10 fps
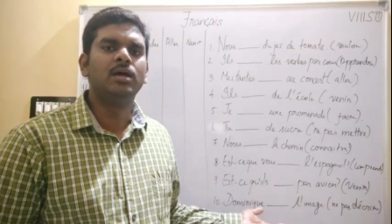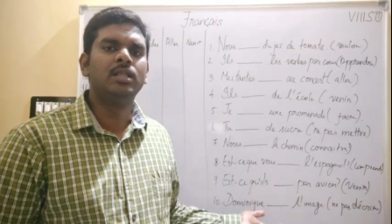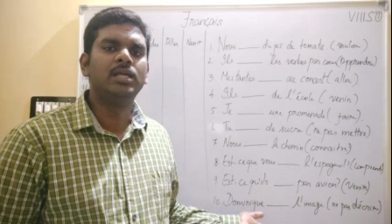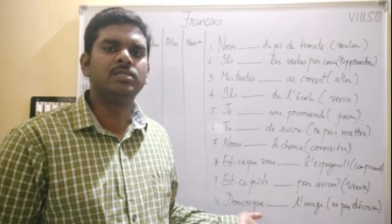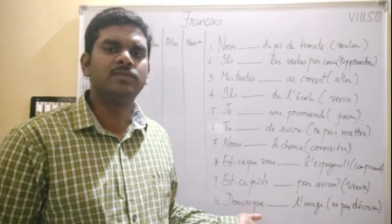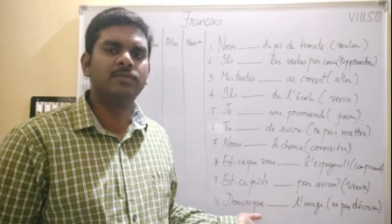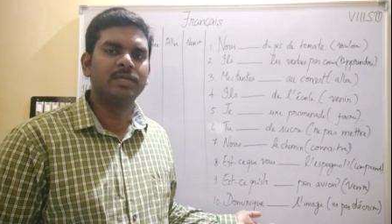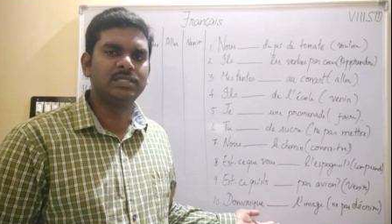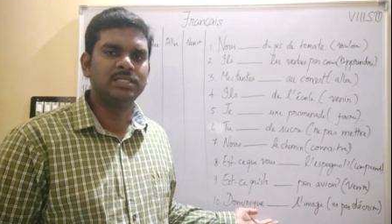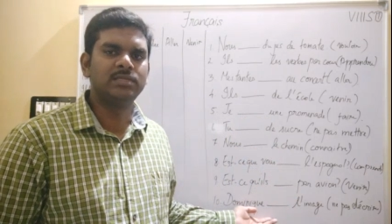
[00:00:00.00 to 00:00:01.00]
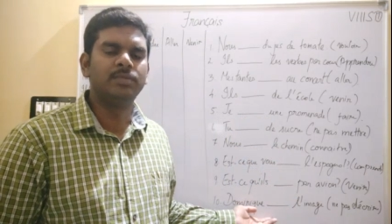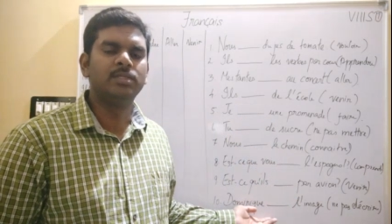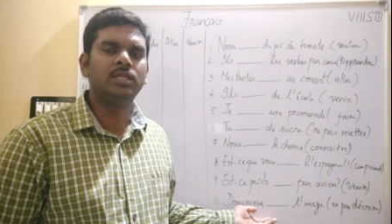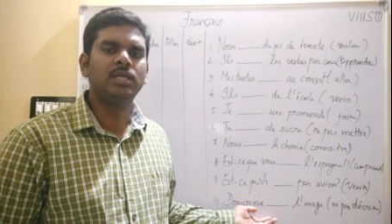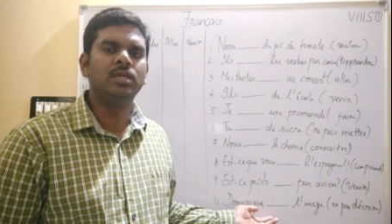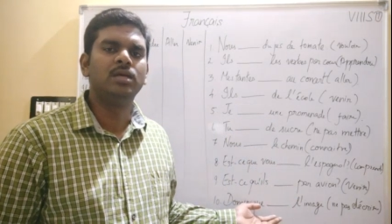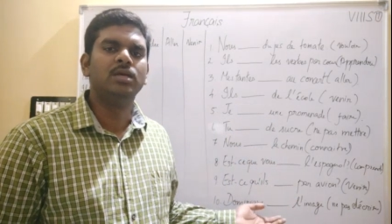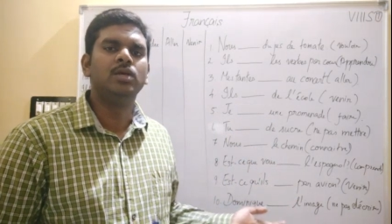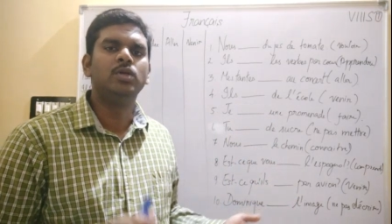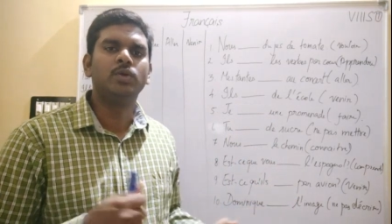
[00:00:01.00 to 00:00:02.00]
That is from exercise number 3.
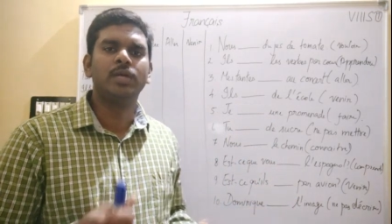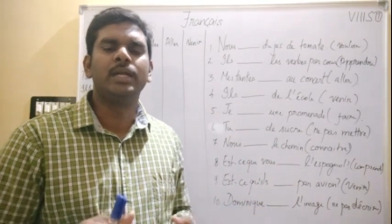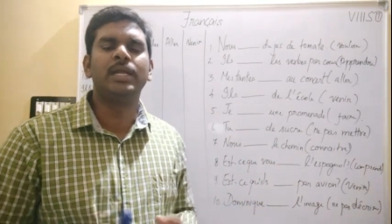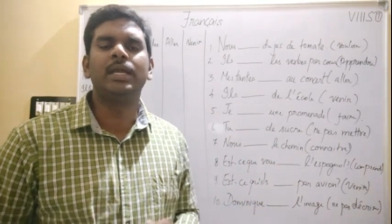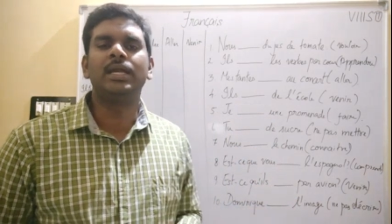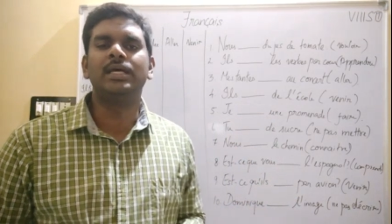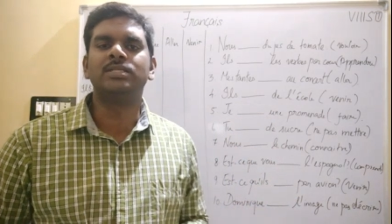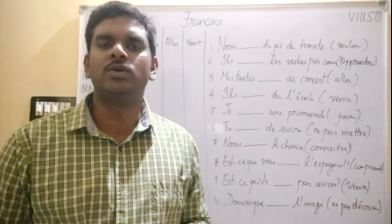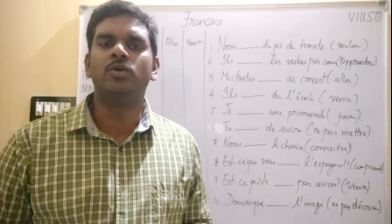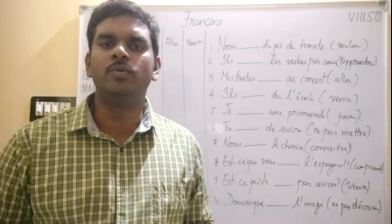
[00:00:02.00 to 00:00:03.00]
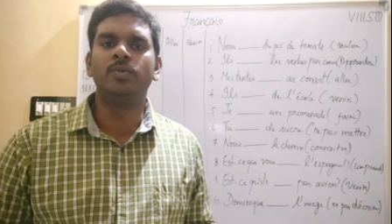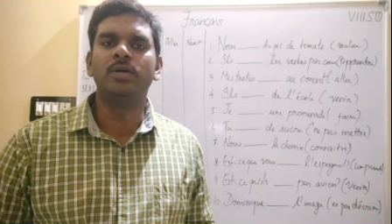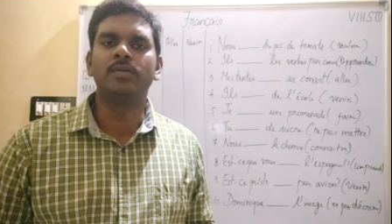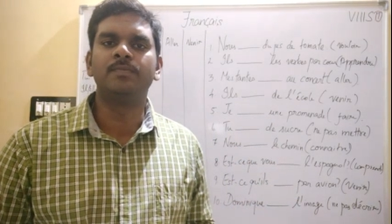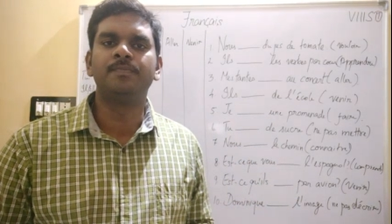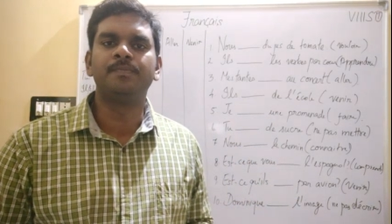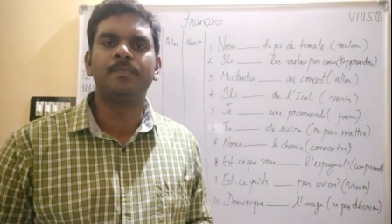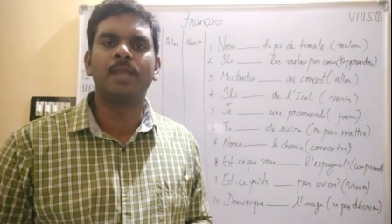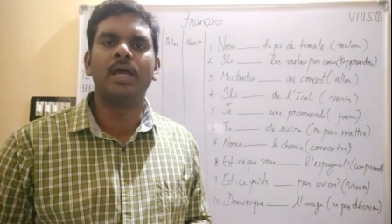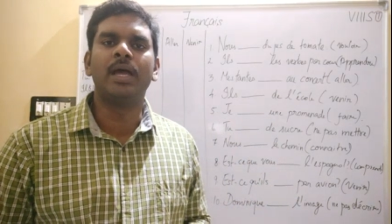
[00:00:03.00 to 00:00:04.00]
You can take it as a homework,
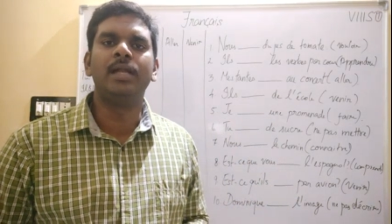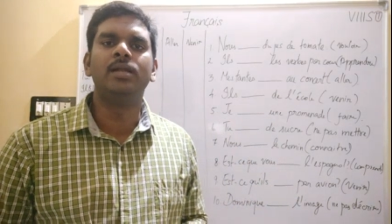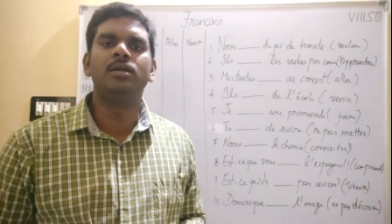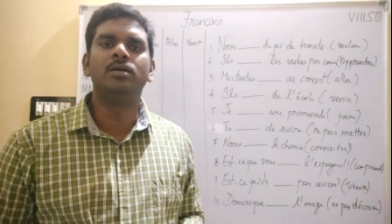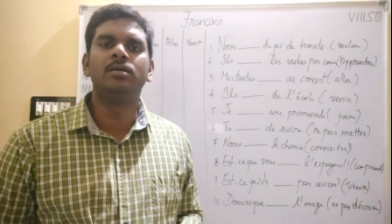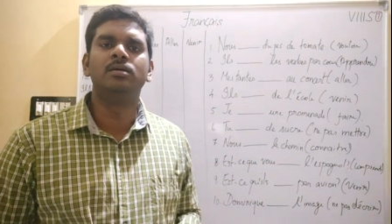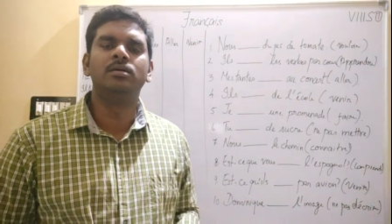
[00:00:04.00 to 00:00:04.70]
and